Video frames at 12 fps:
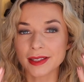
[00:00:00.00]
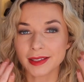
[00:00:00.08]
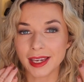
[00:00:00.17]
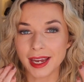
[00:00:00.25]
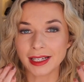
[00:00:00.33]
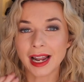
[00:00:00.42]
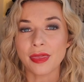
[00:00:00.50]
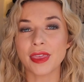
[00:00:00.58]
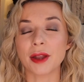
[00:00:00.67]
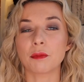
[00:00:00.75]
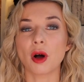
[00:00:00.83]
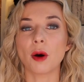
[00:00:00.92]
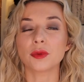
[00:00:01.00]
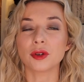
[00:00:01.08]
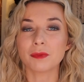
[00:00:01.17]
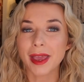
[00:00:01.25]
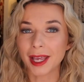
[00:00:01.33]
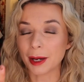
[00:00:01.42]
the skin and then pop
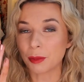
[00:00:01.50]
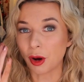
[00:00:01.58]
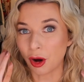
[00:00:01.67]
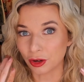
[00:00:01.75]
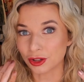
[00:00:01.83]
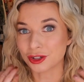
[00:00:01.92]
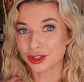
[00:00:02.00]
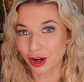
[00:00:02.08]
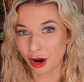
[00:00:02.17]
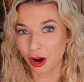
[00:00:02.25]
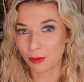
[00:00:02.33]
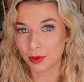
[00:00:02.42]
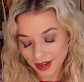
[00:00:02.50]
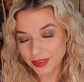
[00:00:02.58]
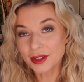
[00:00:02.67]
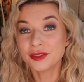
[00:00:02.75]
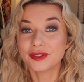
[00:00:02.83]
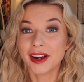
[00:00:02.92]
your makeup on top. And
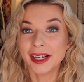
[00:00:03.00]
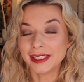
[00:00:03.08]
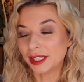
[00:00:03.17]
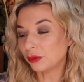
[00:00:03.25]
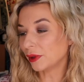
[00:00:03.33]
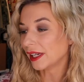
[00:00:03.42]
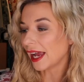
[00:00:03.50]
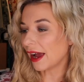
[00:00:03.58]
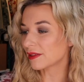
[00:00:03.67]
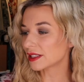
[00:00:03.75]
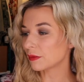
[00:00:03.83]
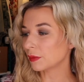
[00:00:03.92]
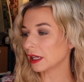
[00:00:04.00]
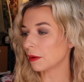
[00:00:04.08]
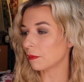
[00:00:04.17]
then finally, we have something